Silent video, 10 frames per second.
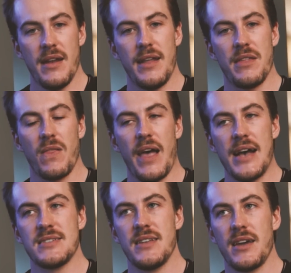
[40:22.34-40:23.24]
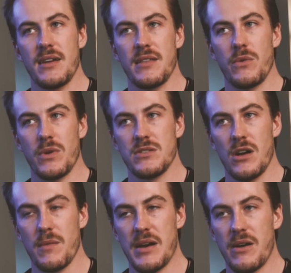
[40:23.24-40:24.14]
Now, the last thing that I want to
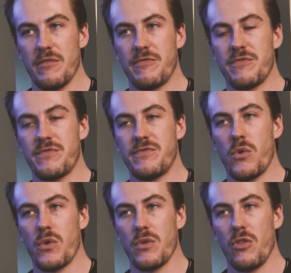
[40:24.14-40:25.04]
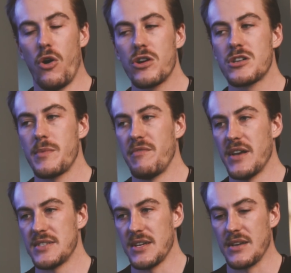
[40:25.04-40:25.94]
talk about for long-term
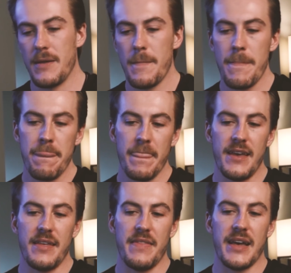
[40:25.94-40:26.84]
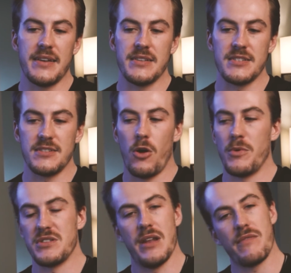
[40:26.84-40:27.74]
investing that is
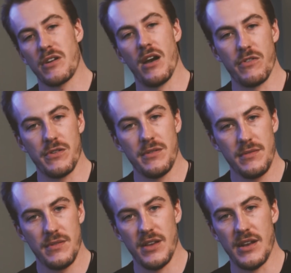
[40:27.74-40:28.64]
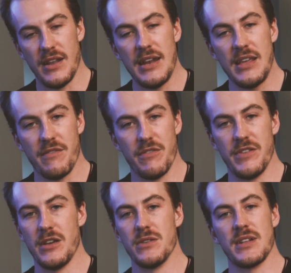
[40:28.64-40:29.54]
almost never covered in any of the
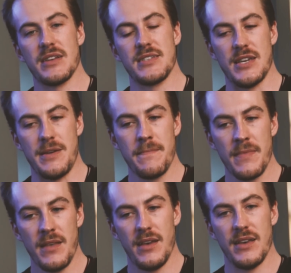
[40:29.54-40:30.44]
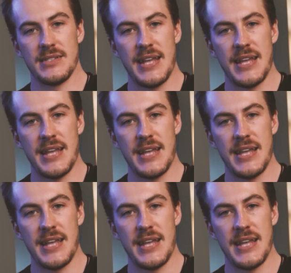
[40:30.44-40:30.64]
videos that I see is